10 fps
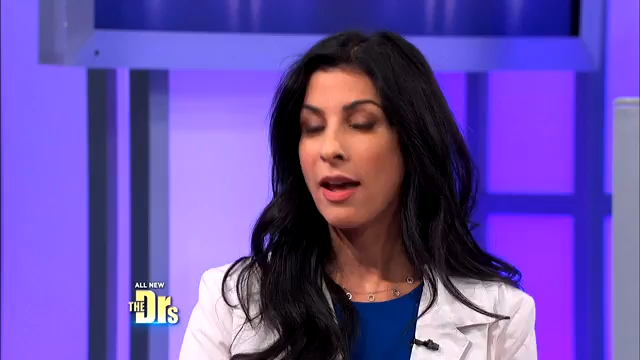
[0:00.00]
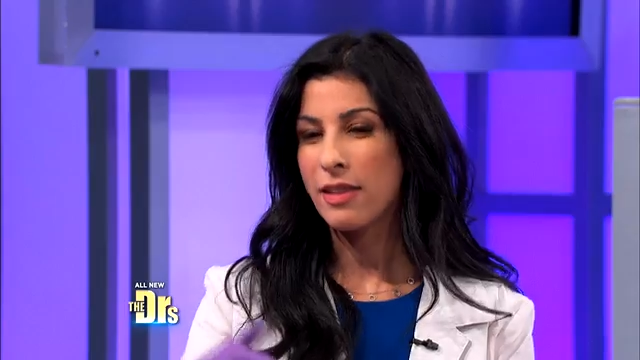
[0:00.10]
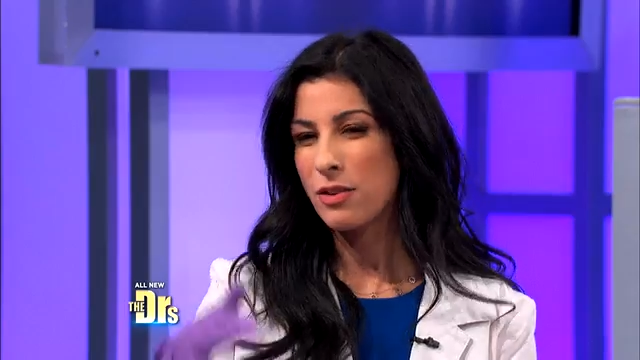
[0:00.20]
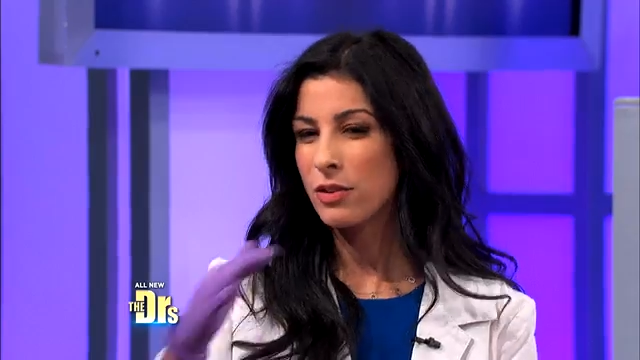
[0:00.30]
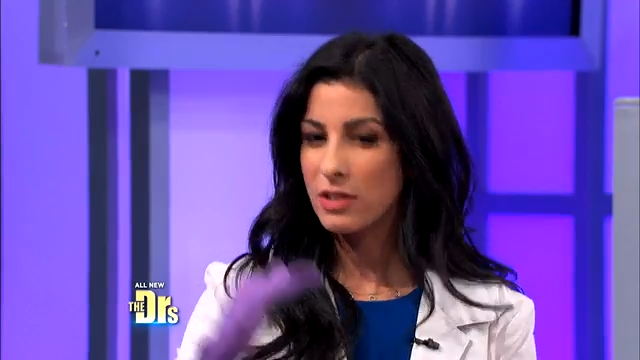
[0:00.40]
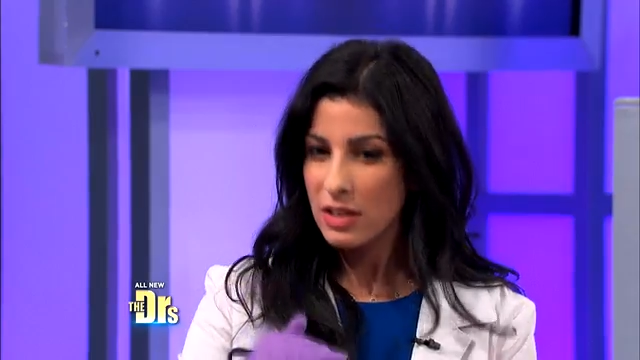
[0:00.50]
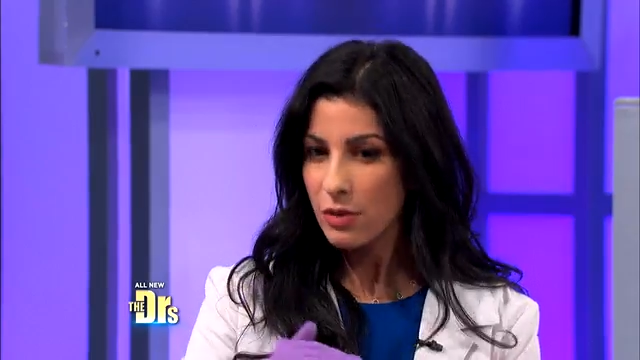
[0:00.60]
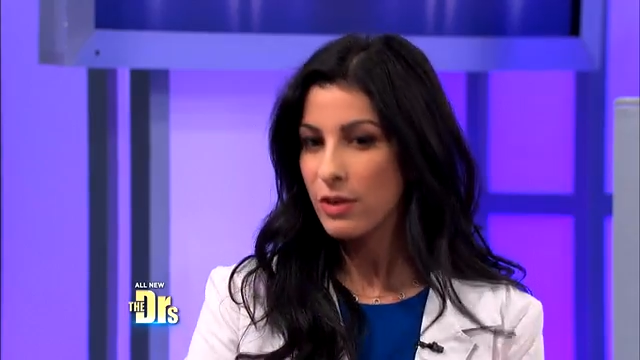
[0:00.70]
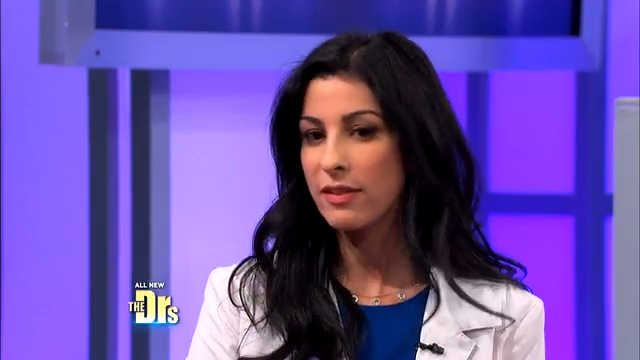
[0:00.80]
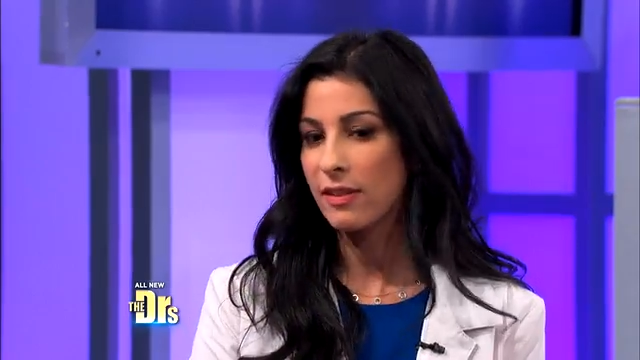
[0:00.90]
And then you'll
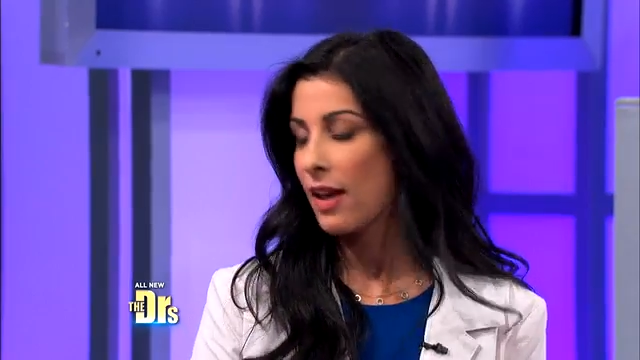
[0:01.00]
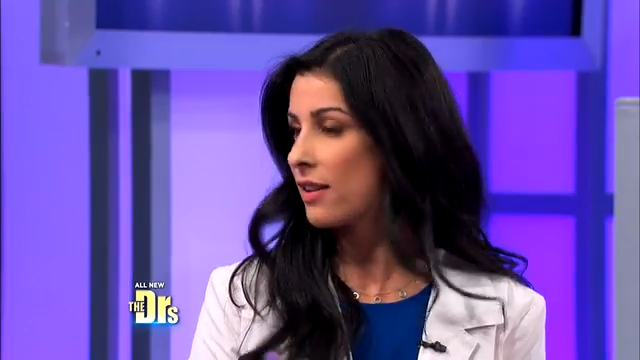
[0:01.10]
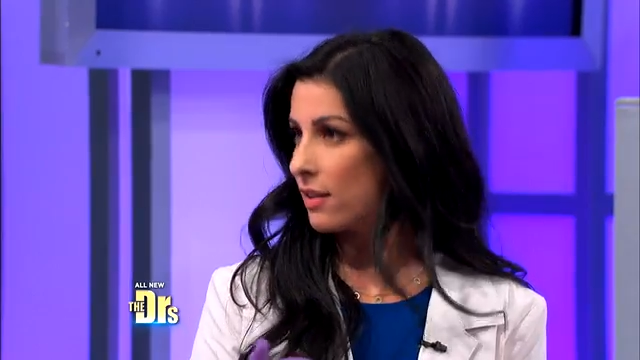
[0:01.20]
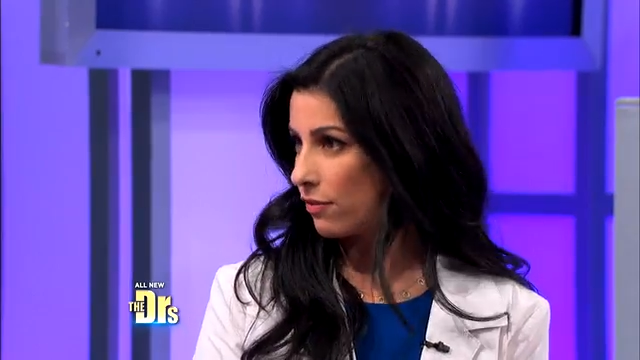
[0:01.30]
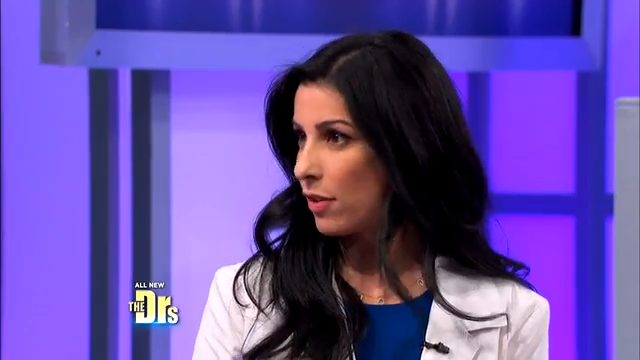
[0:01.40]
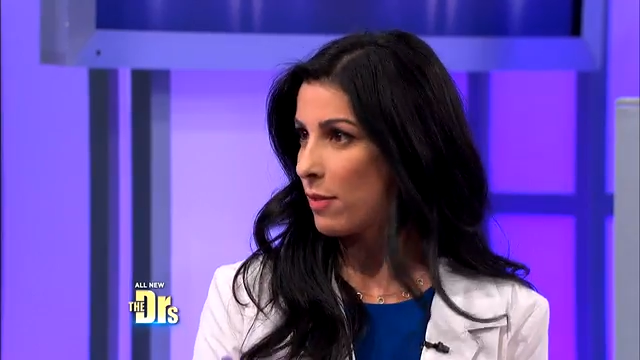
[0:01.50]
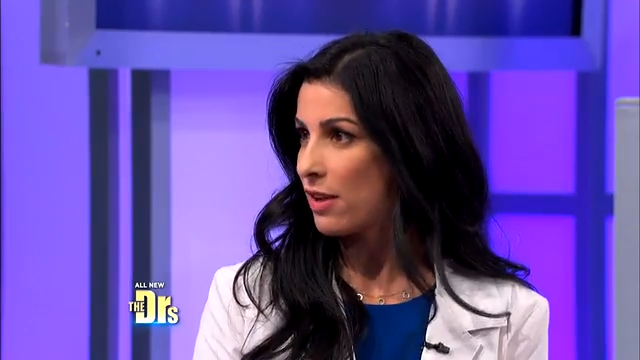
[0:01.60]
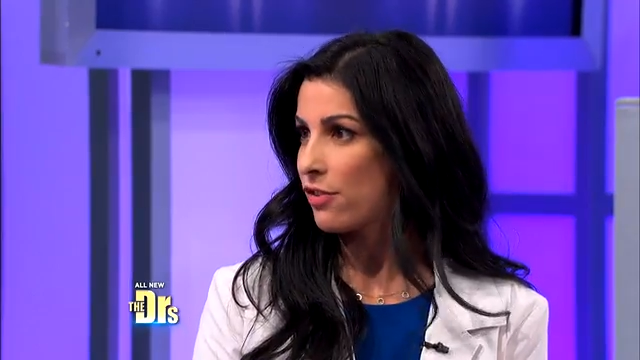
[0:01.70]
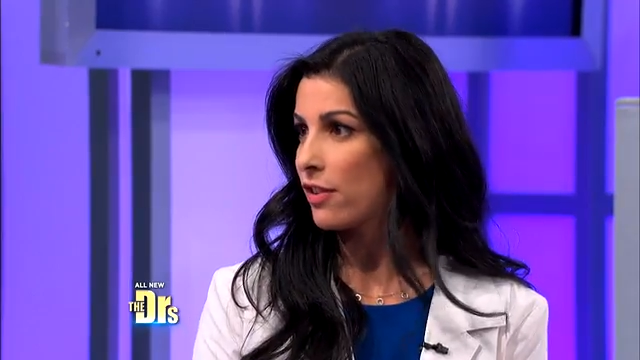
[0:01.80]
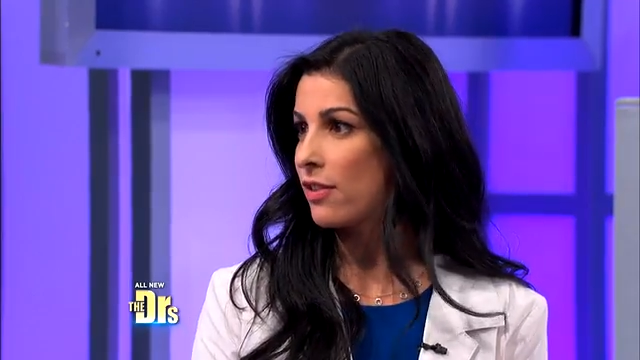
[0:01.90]
decrease that
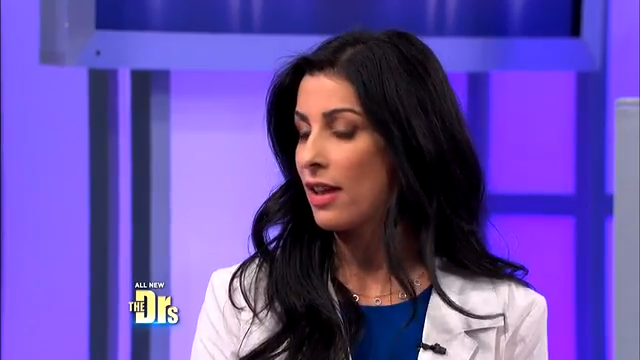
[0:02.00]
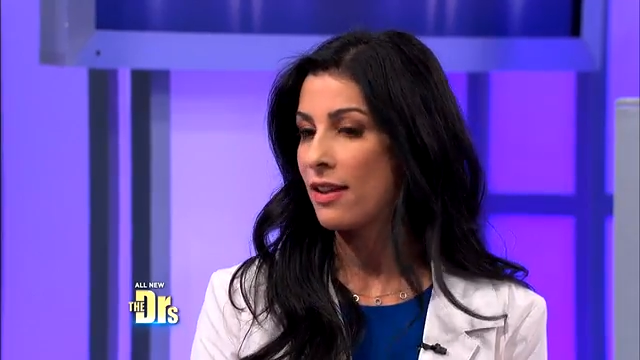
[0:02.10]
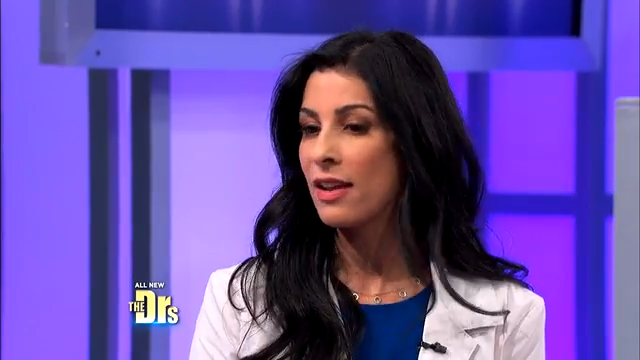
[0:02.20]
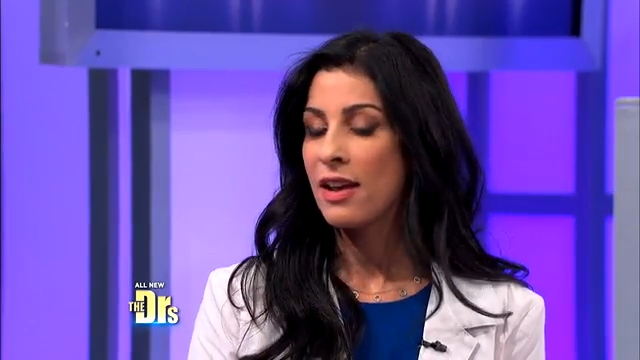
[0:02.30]
inflammation that